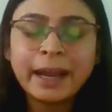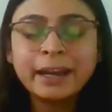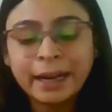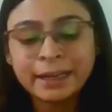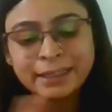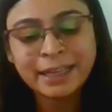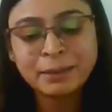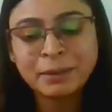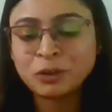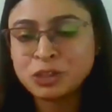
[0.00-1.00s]
And at that
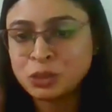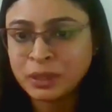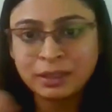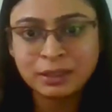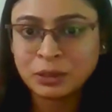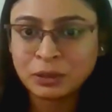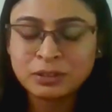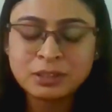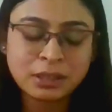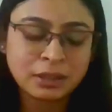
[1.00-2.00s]
time, I was doing,
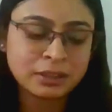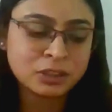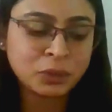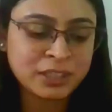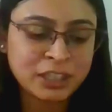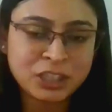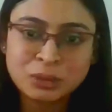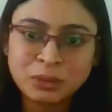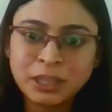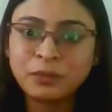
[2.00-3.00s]
story
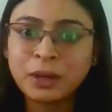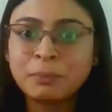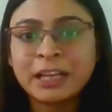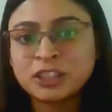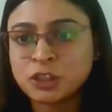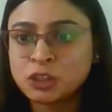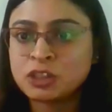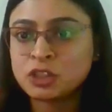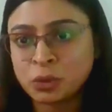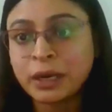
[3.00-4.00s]
sessions with different batches
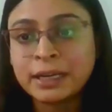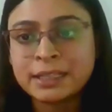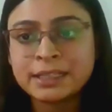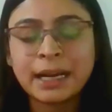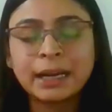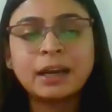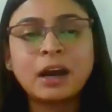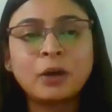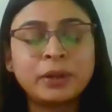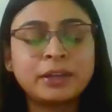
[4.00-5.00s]
just to understand how